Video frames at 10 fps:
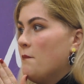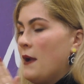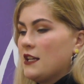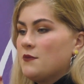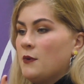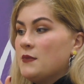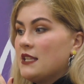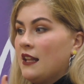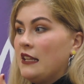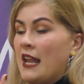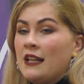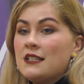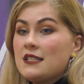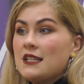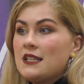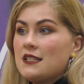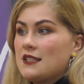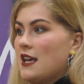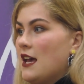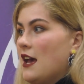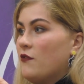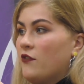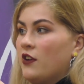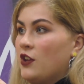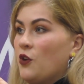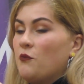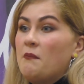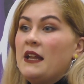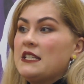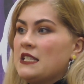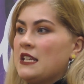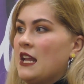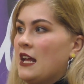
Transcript: maximum cell analysis for medicine,